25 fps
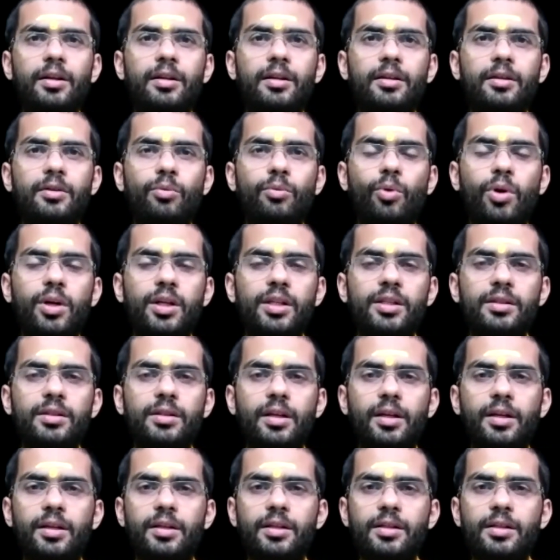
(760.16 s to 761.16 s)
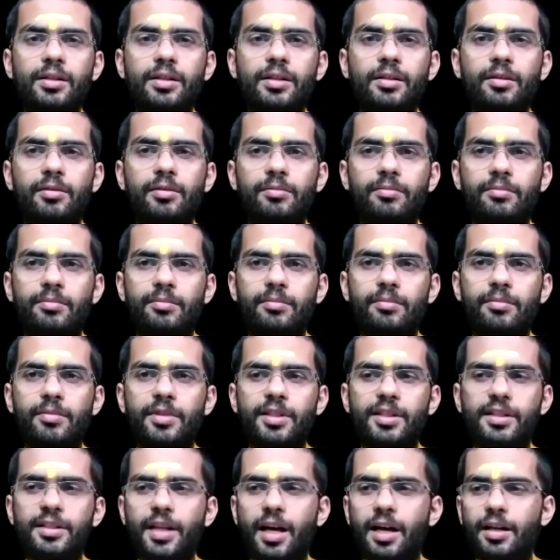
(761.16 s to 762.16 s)
What is the
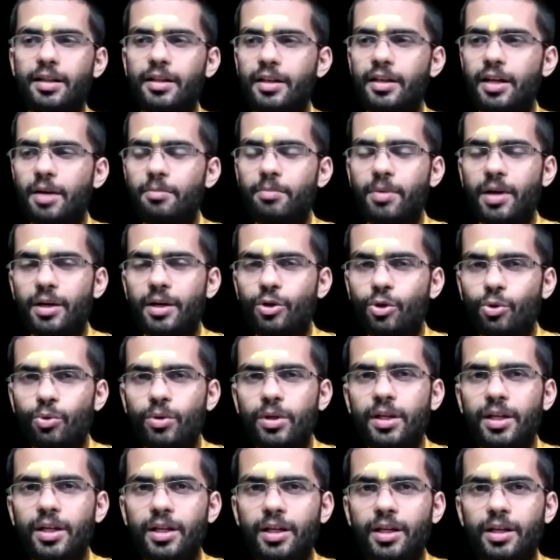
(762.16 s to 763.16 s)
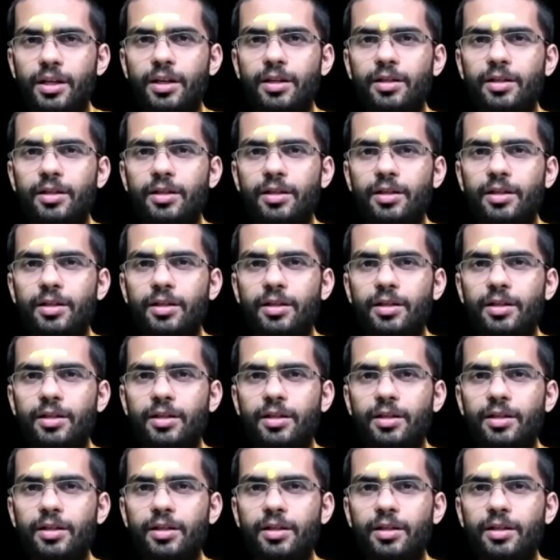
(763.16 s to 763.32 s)
sadhana part over here?